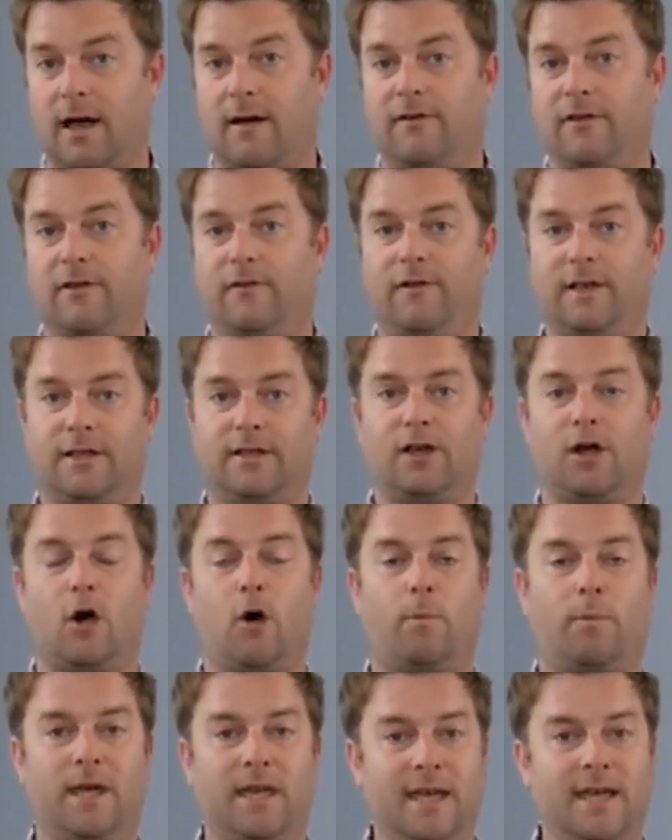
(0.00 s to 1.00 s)
of the
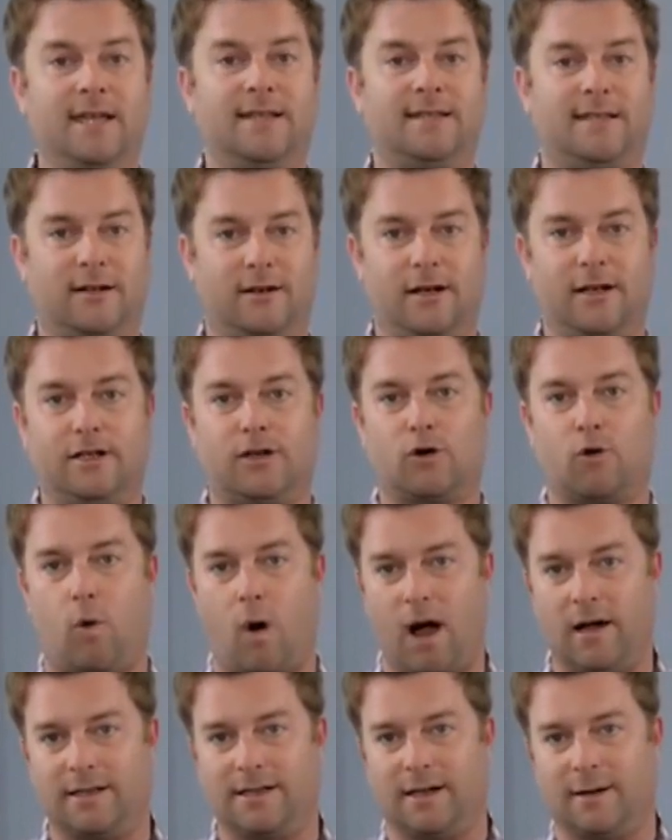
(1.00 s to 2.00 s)
Visio P series
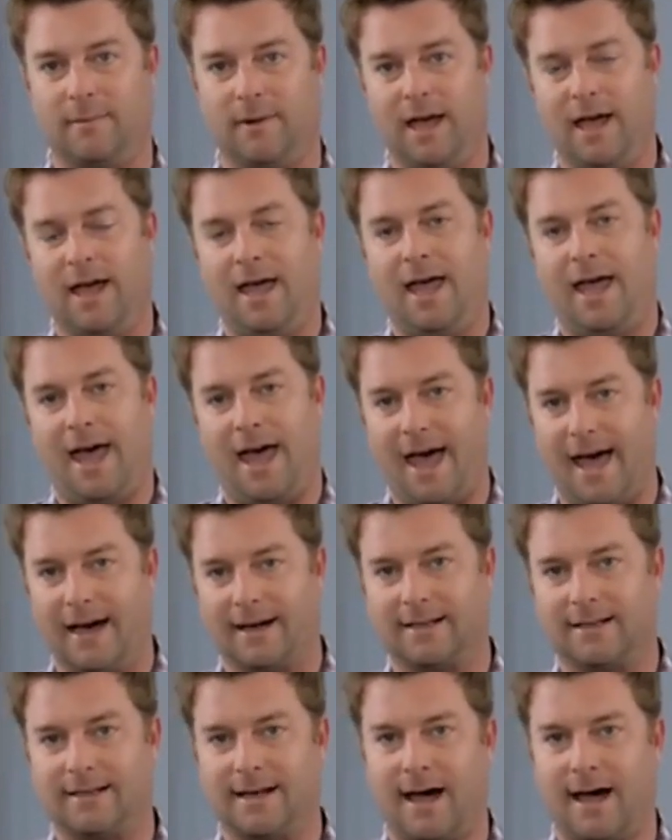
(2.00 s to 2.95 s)
Quantum X.